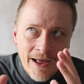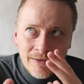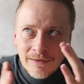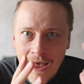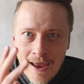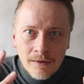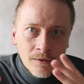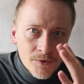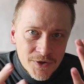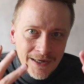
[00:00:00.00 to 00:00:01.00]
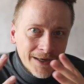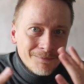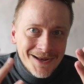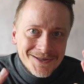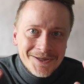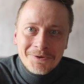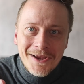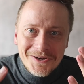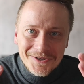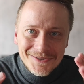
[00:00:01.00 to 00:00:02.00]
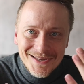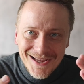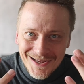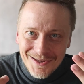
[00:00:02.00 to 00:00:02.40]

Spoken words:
underlying logic in many situations.